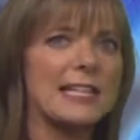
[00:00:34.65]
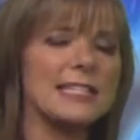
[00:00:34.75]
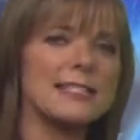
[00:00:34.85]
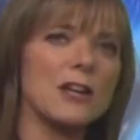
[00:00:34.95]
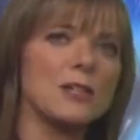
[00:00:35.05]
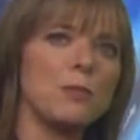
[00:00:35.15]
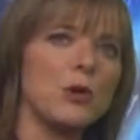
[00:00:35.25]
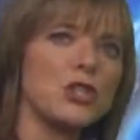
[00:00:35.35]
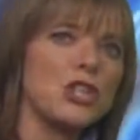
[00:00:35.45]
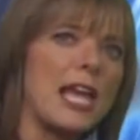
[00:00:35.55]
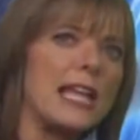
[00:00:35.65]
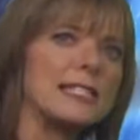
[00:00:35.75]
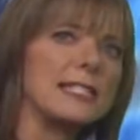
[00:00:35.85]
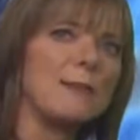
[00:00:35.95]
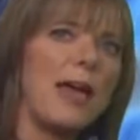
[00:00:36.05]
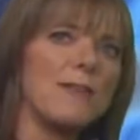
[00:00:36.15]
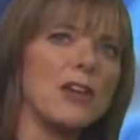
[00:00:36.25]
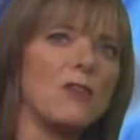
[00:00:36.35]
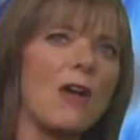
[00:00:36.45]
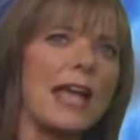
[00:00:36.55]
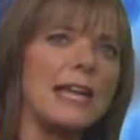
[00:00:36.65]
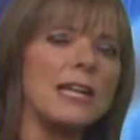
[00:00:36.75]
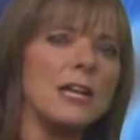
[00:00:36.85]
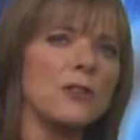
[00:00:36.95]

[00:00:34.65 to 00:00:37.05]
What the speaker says: and it's going to push in some heavier rain